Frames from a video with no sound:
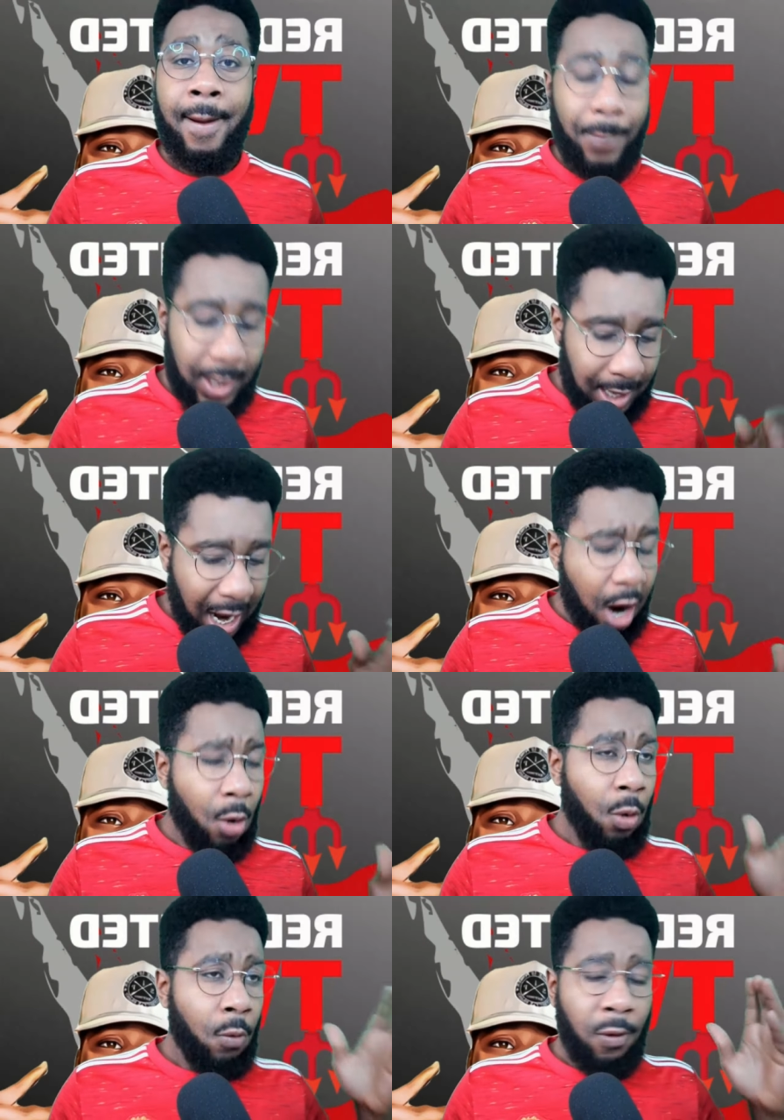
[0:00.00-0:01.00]
But
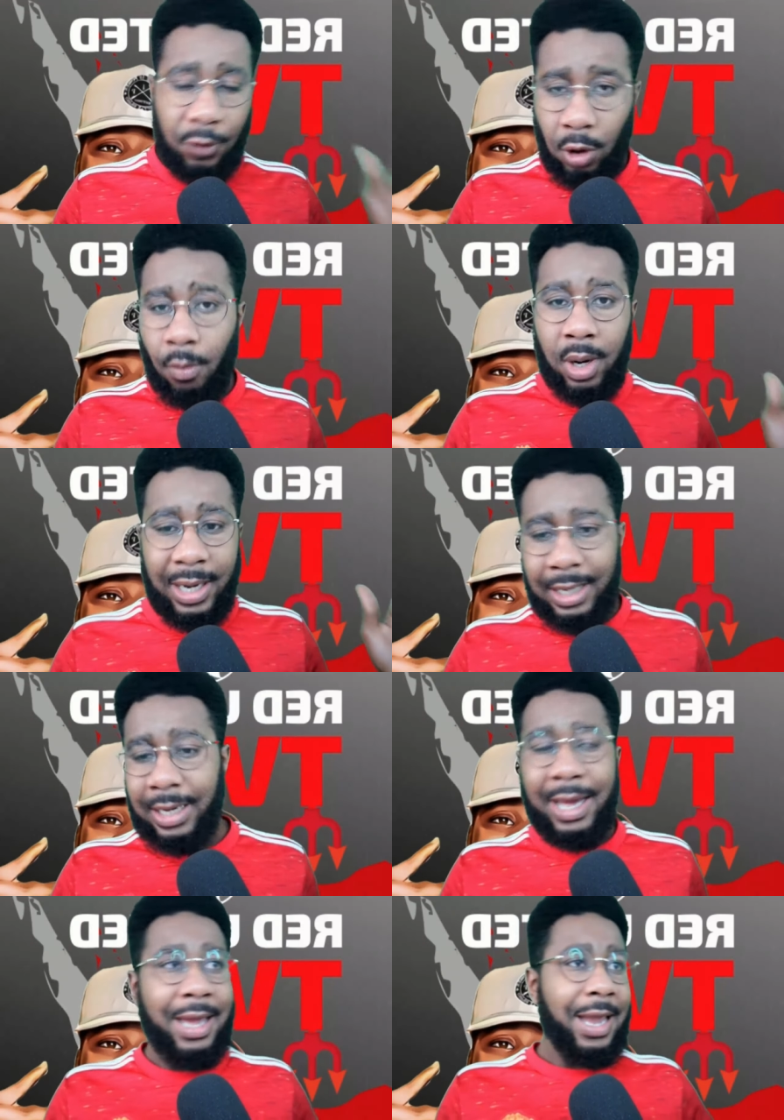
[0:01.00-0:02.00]
now with someone in
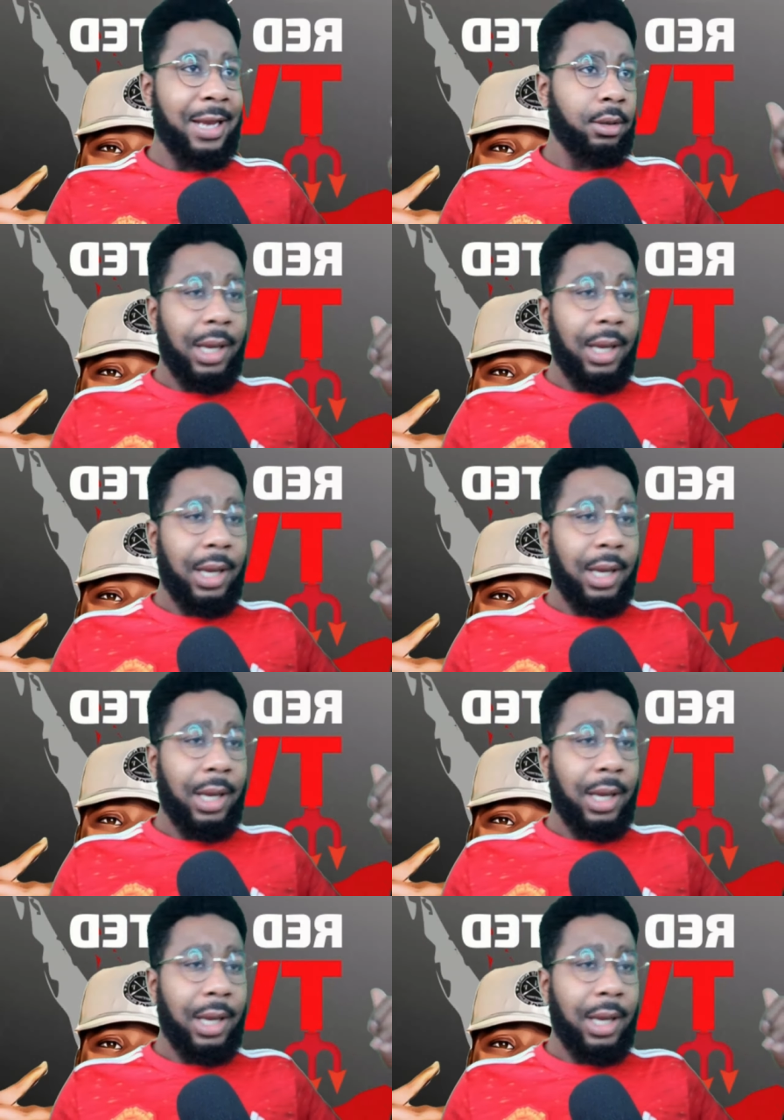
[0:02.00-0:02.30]
there and,